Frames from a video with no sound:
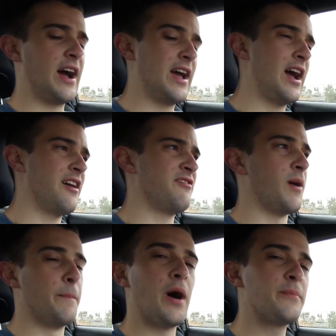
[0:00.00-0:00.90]
I have
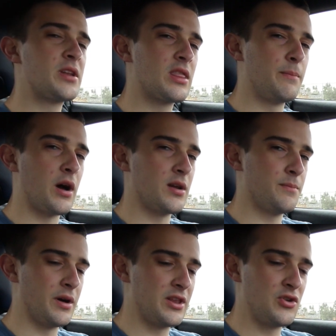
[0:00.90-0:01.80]
bumped the
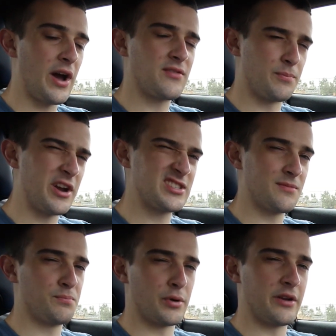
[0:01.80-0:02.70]
button, but you have to press
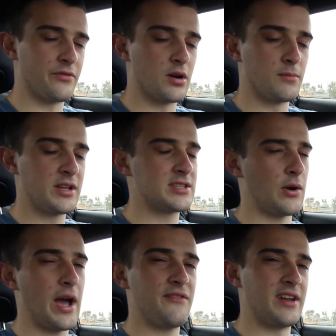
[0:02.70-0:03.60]
it pretty firmly,
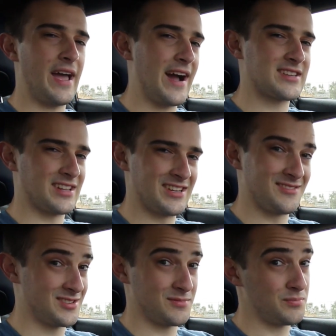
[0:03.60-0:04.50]
so I haven't accidentally
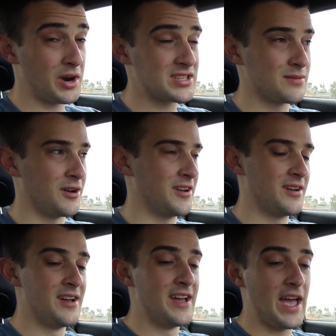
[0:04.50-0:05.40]
press the
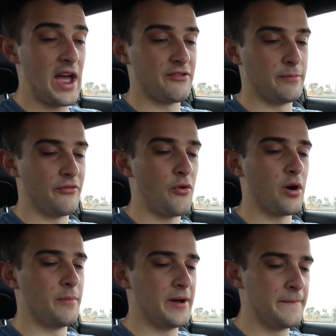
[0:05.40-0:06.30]
button ever
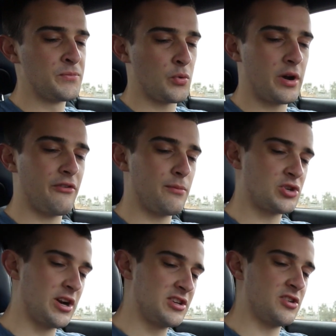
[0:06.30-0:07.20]
before, but whenever I'm
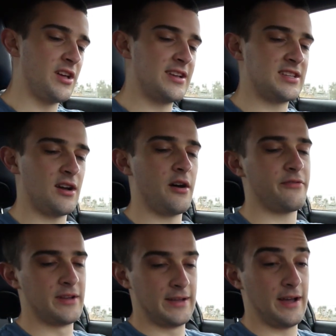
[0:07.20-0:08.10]
trying to turn the AC
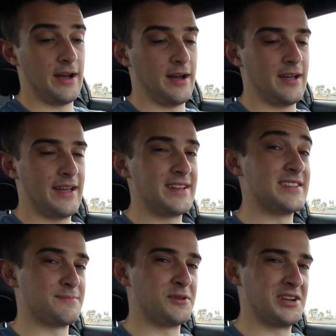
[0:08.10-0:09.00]
off, it
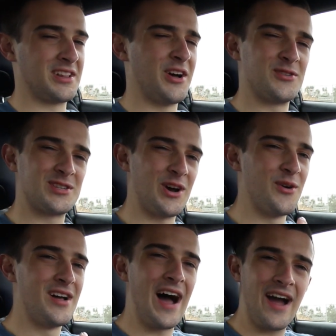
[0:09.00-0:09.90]
is pretty close.
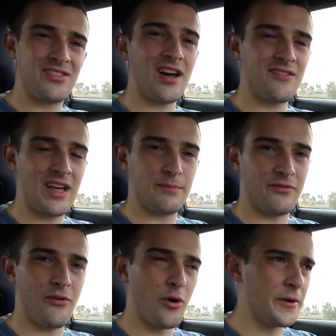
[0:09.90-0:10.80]
So I've thought of that
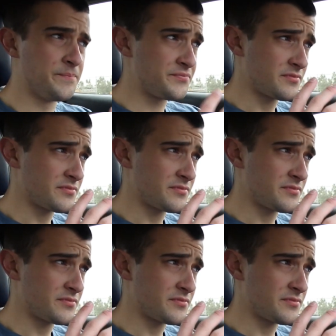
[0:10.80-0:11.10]
before,